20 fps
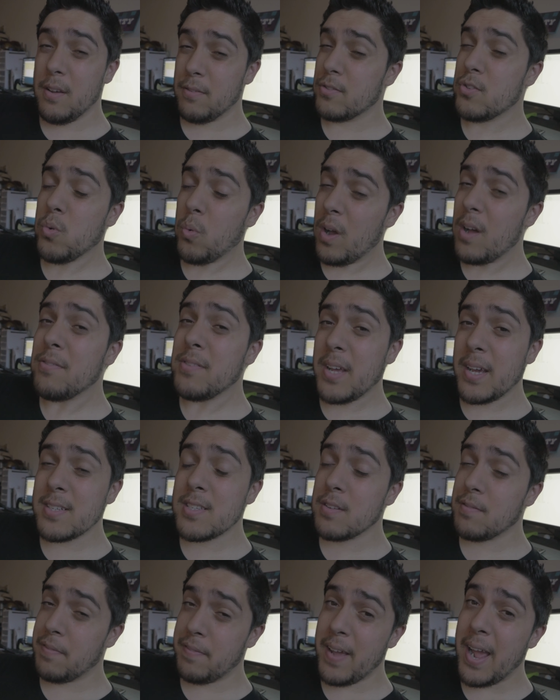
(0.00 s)
If 12
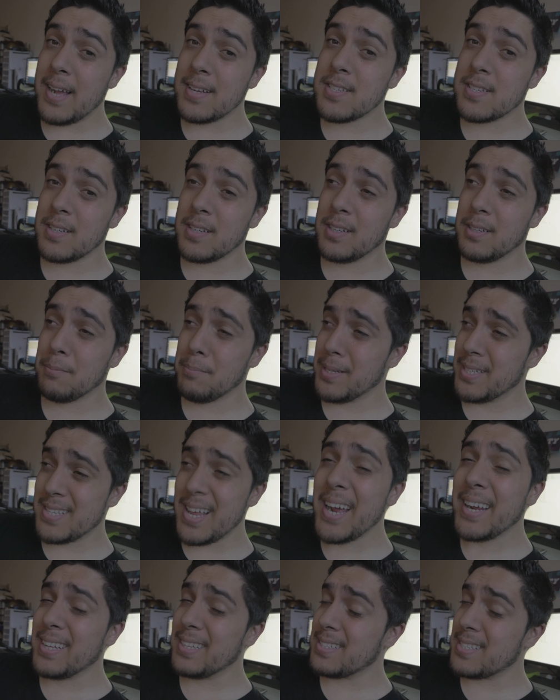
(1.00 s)
days of fasting means
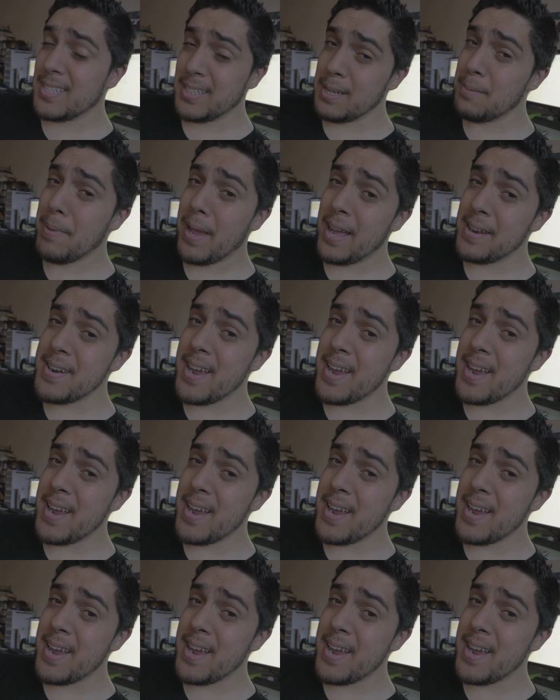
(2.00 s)
I can sleep at